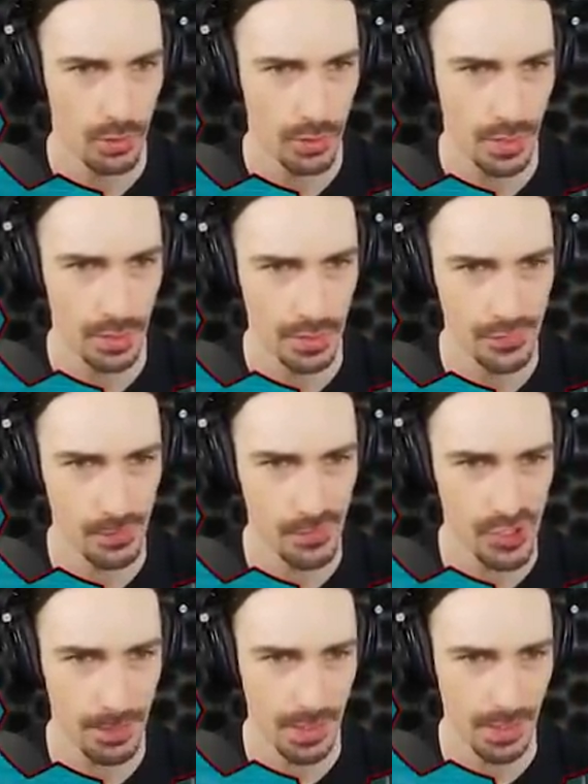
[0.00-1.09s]
Gotta love some
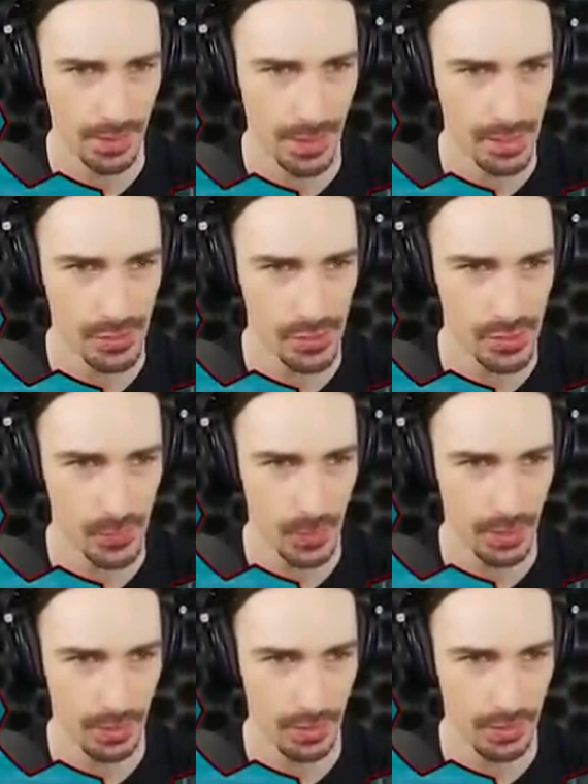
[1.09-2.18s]
spinning lasers as
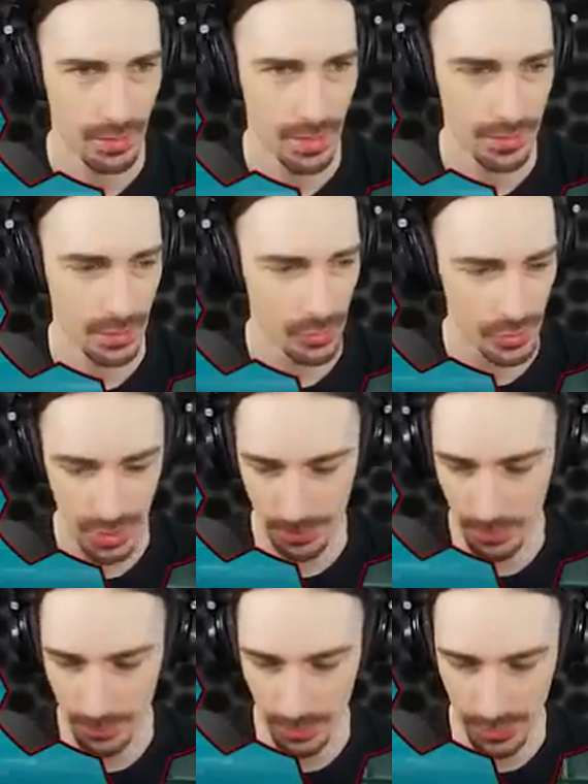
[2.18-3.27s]
well. All right, there goes a couple
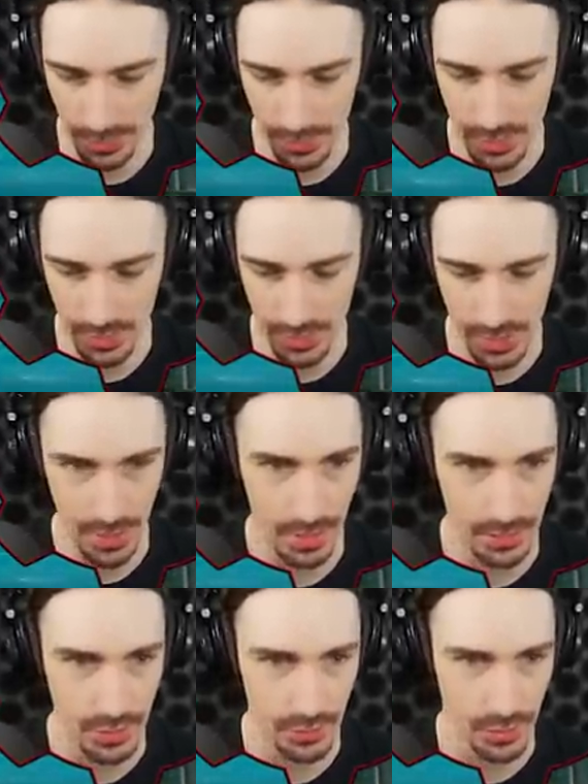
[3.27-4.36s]
of buildings. Let's
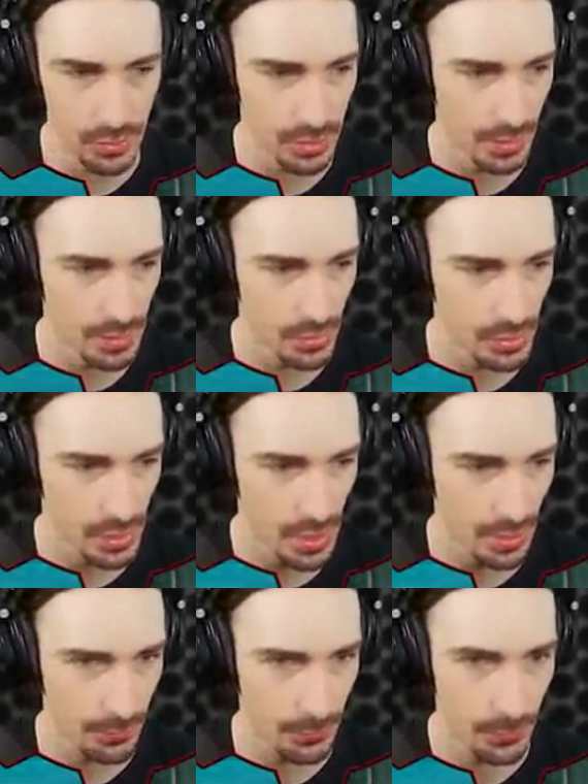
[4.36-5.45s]
turn those lasers
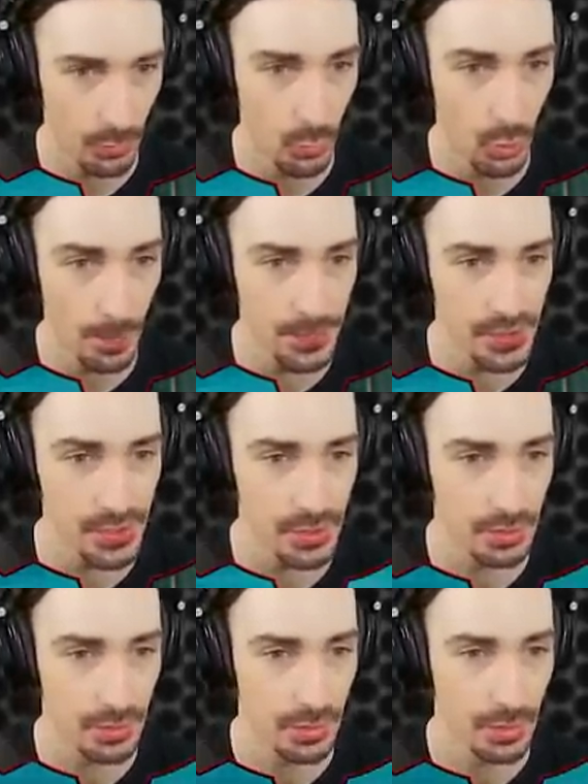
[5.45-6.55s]
off. Whoops.